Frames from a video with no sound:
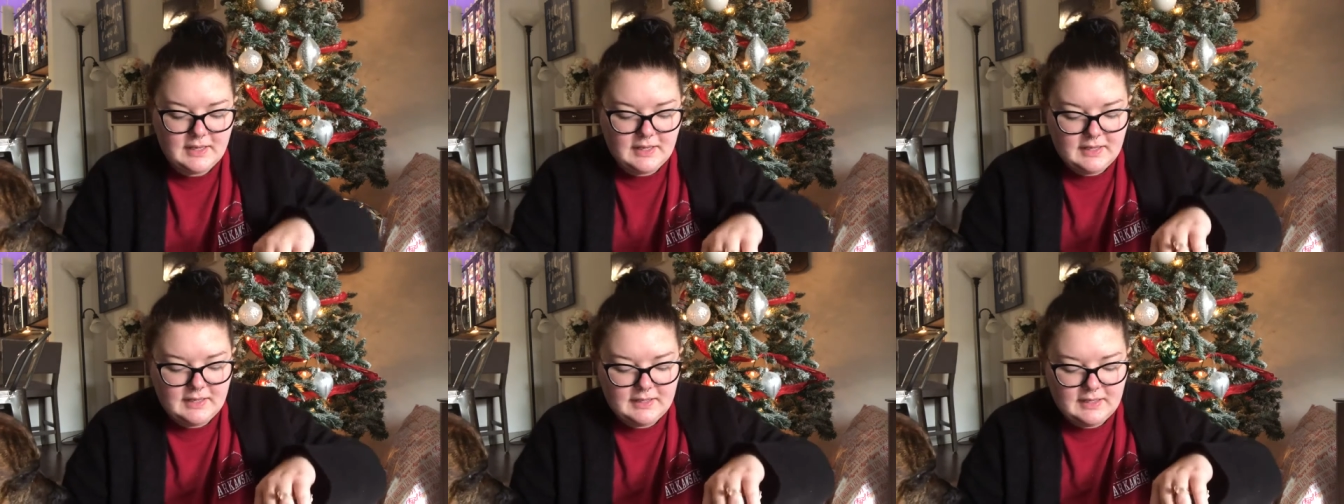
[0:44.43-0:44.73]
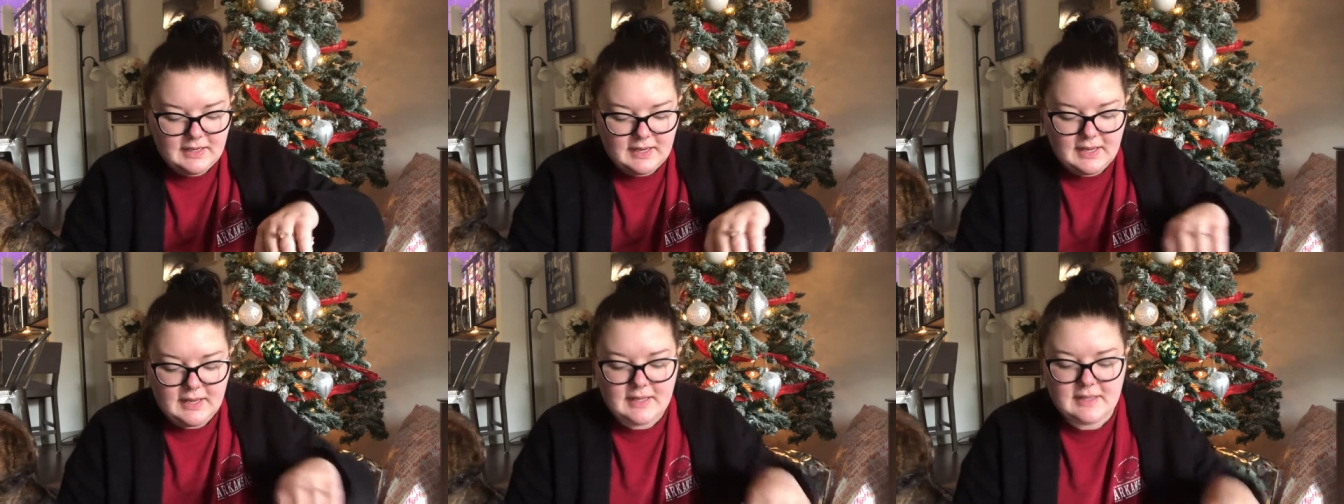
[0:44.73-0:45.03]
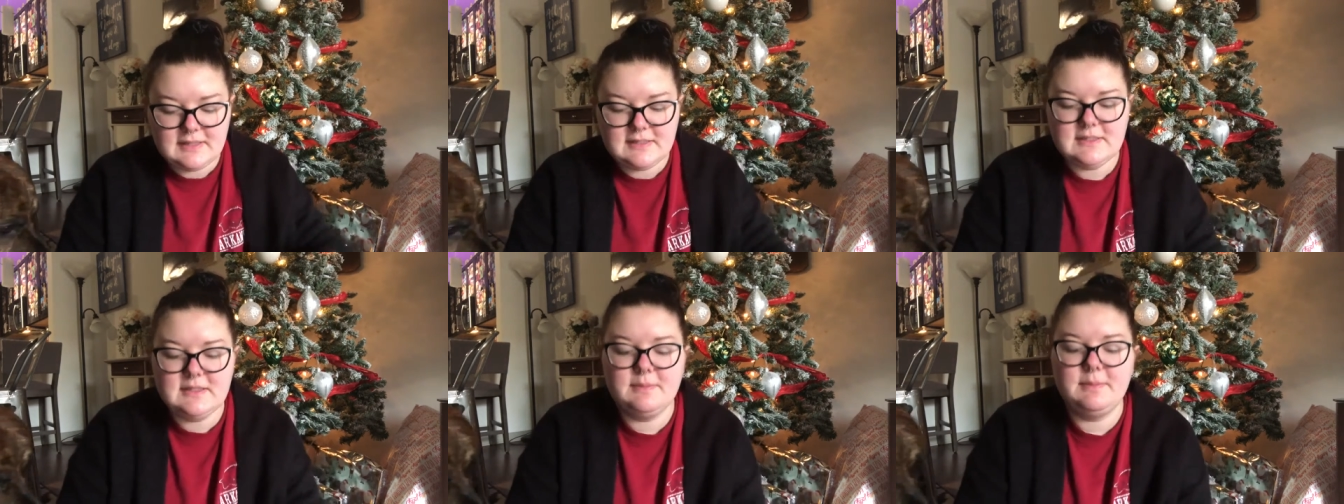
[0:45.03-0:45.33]
and it
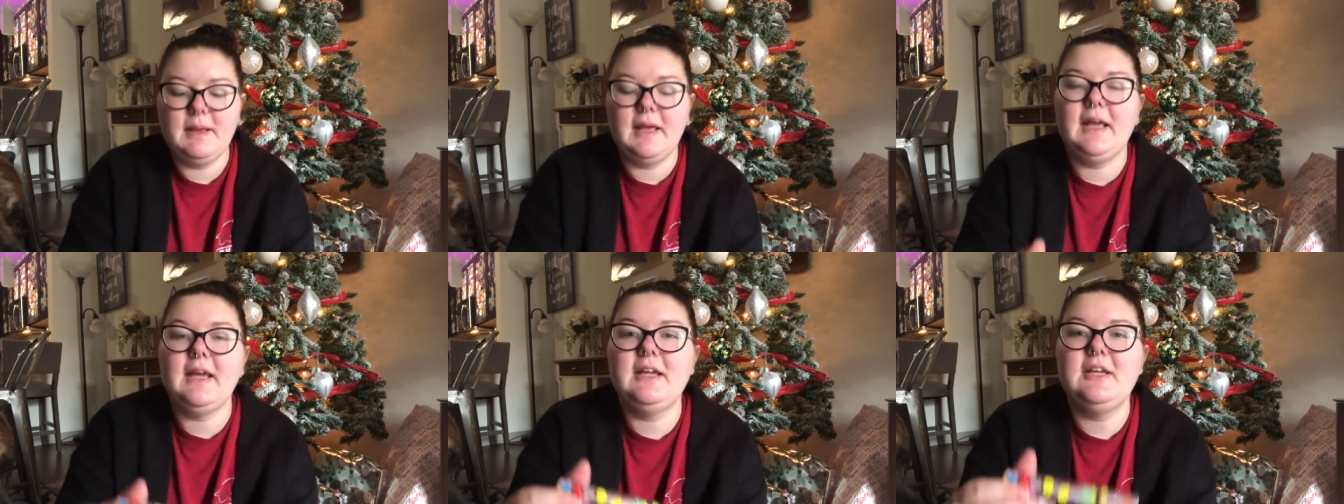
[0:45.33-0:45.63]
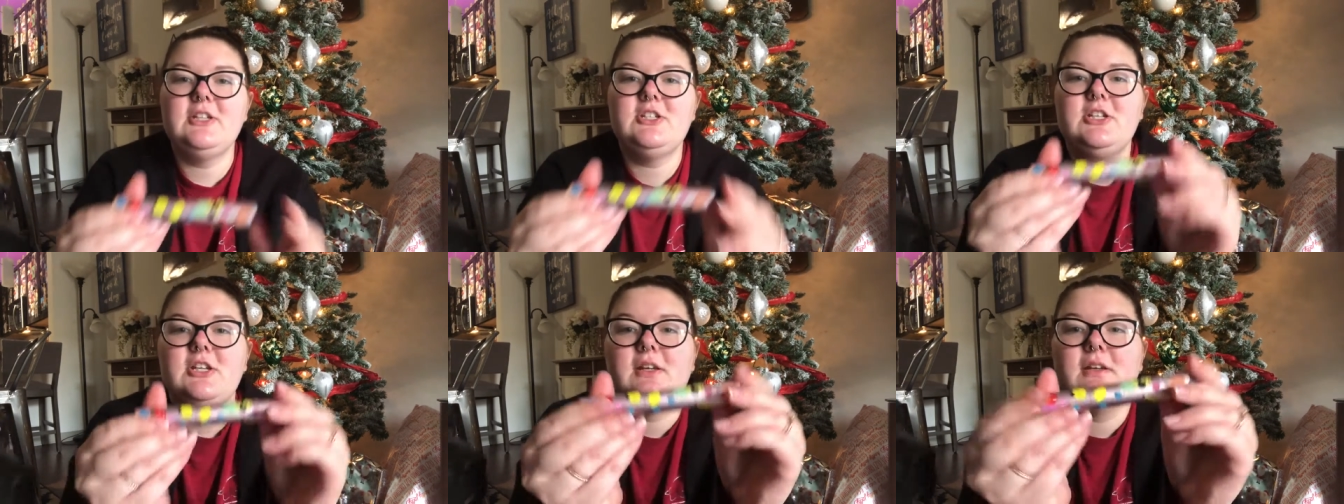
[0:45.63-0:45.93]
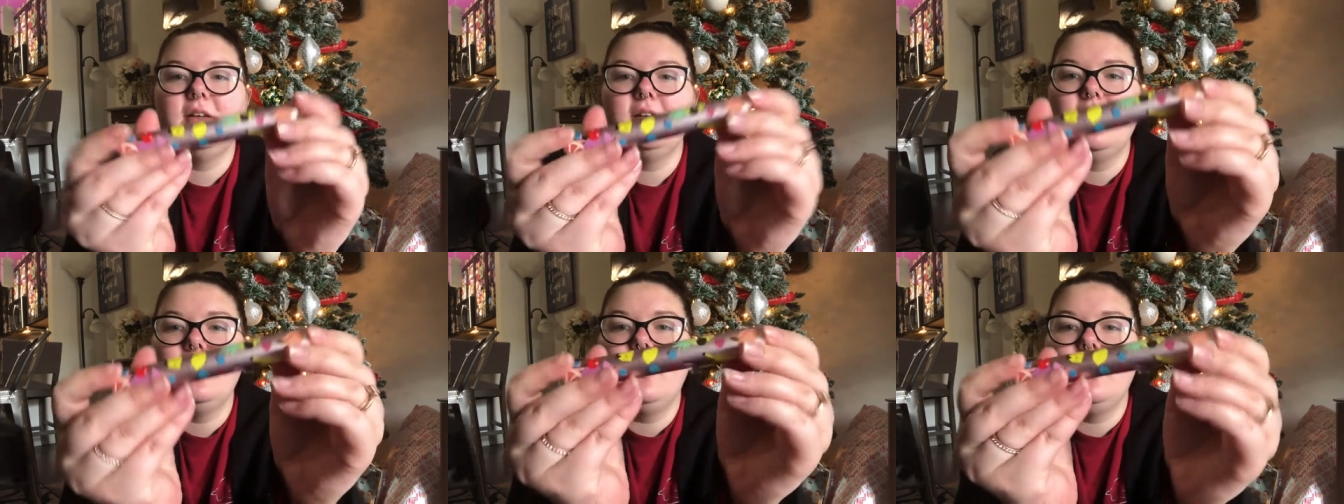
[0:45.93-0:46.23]
has the
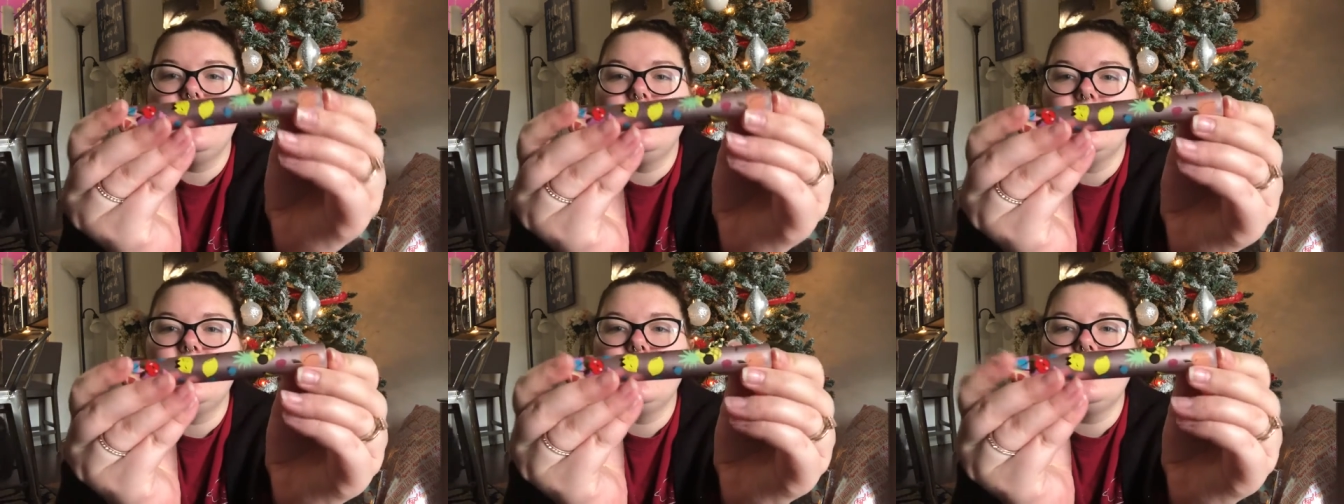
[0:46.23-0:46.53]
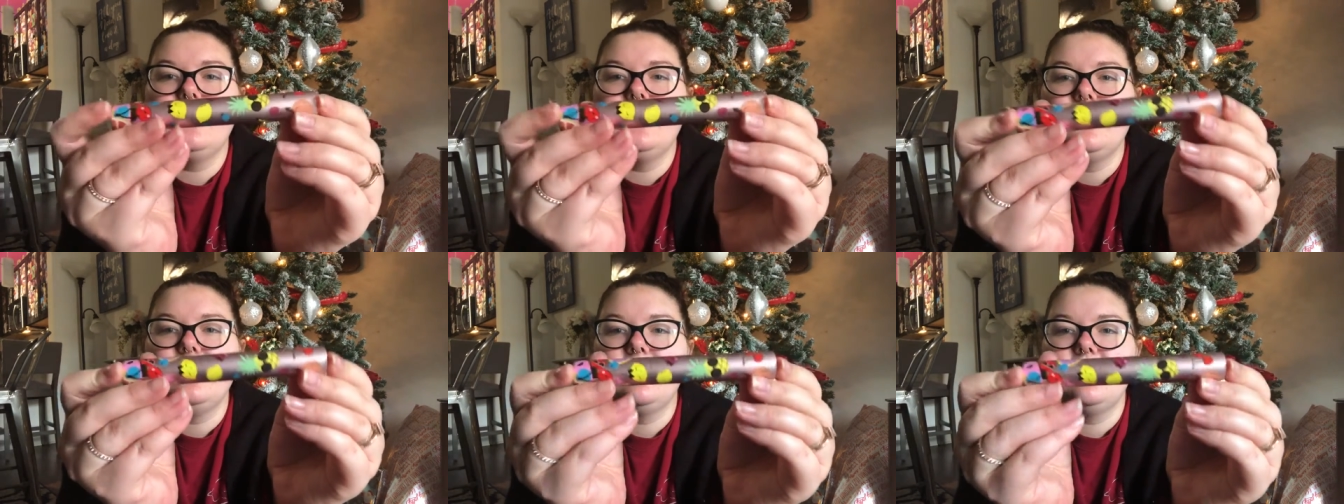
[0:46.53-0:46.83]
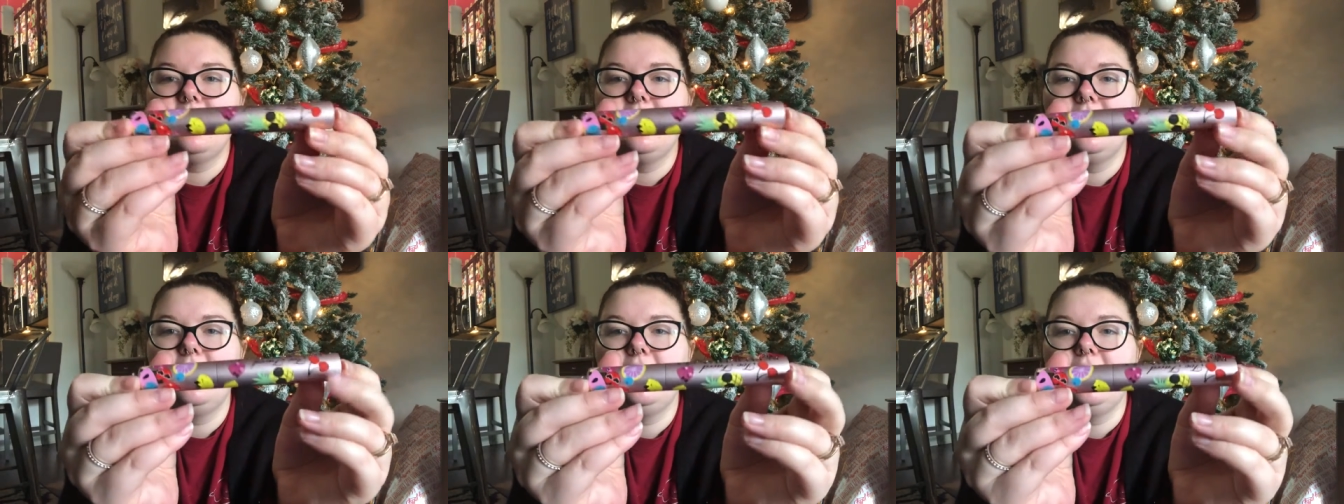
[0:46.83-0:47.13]
packaging on
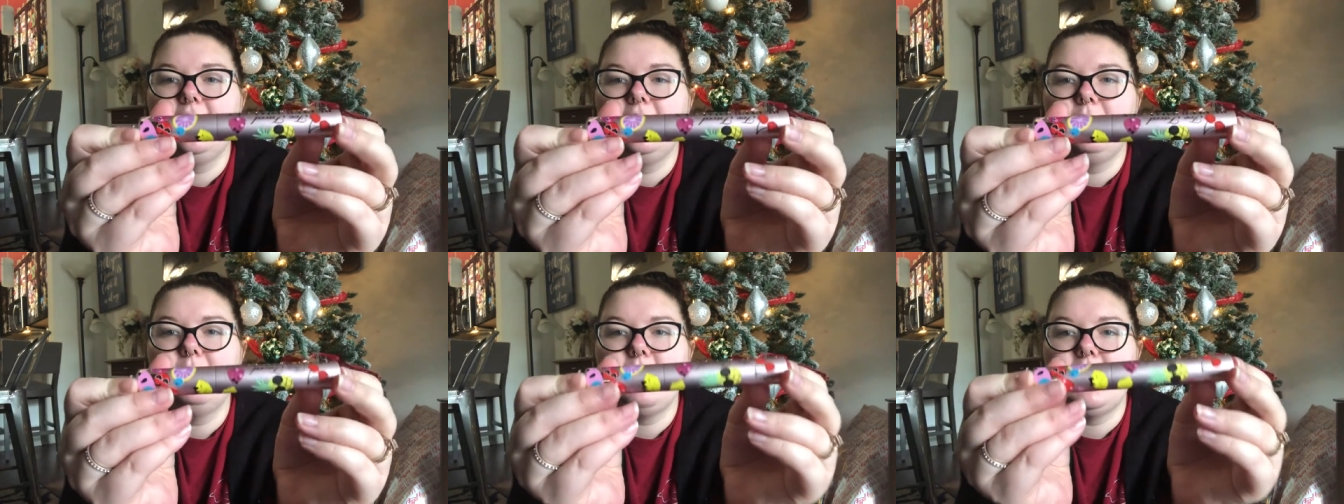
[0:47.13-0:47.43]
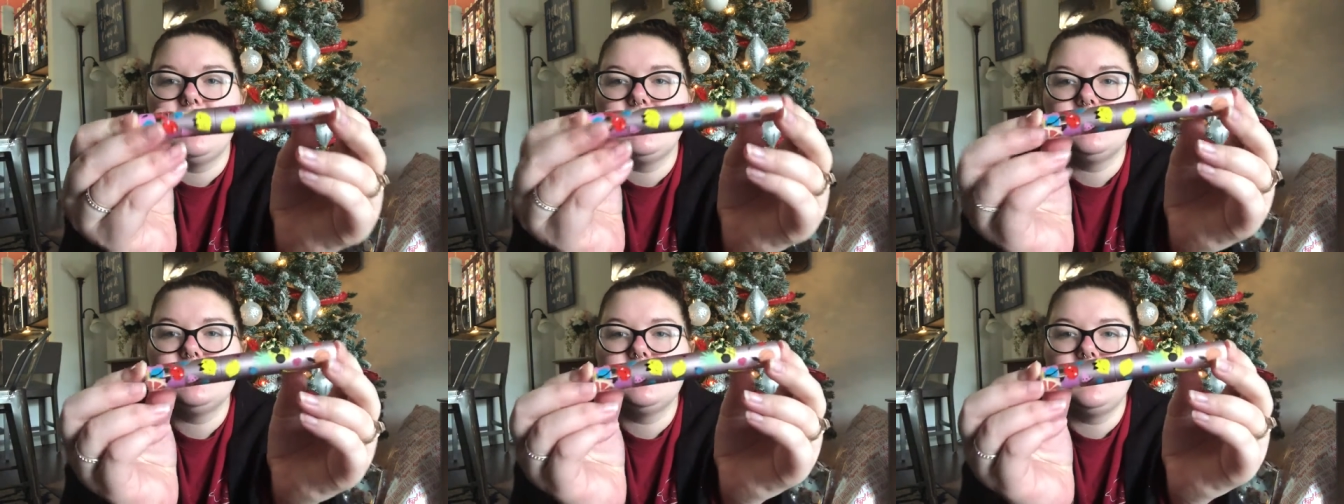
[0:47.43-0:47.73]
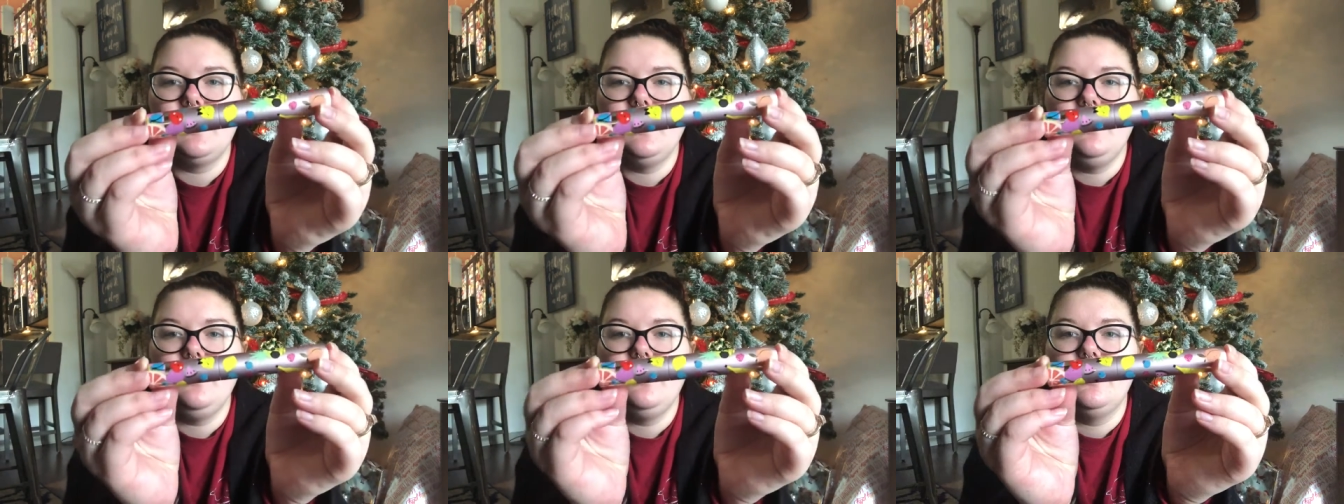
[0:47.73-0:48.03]
the
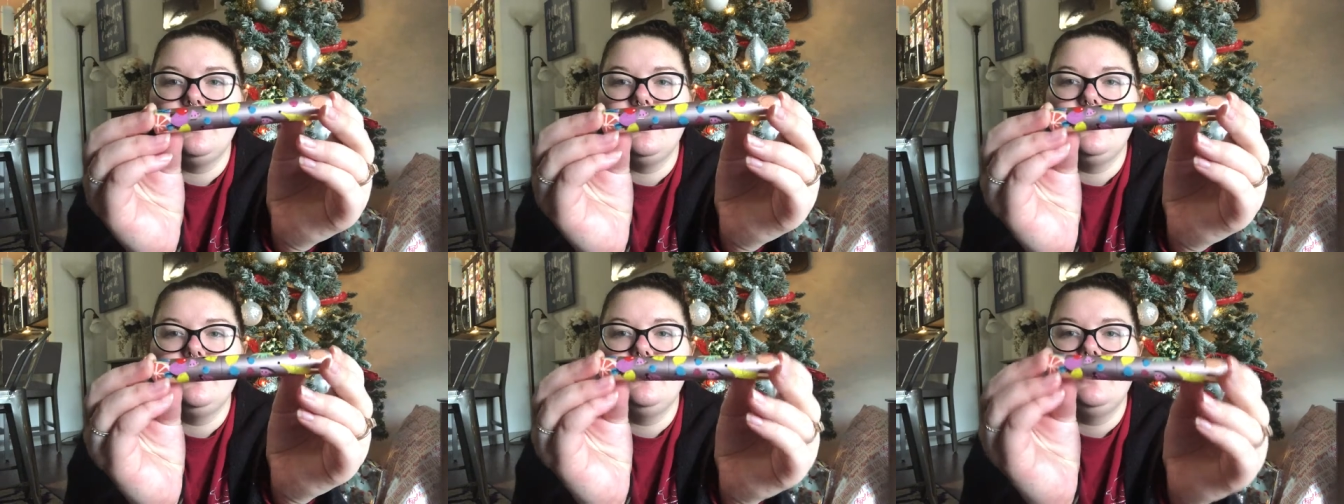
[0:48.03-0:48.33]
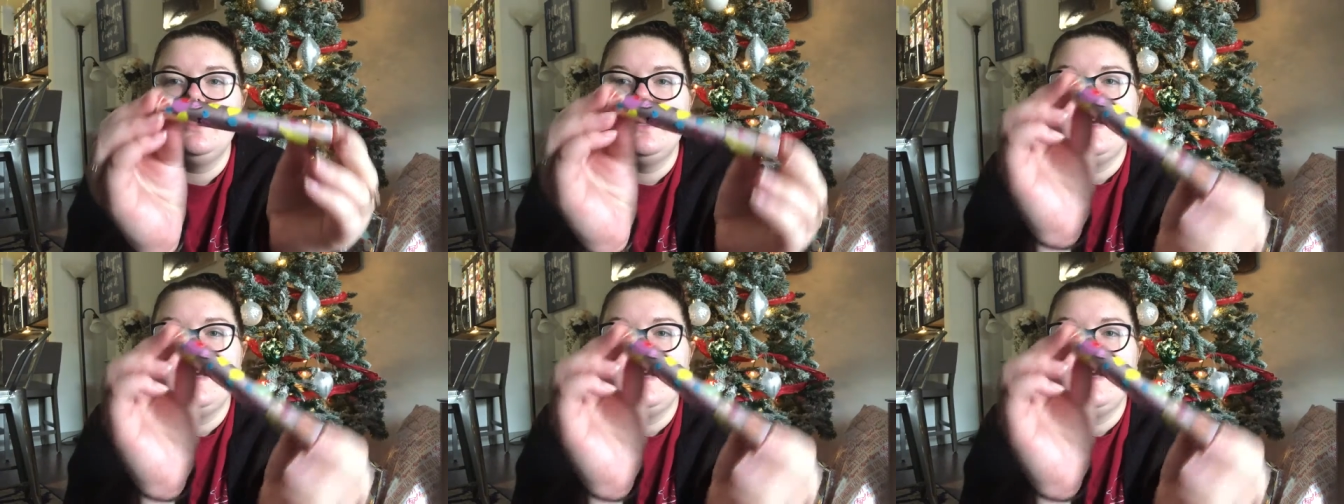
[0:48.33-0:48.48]
mascara,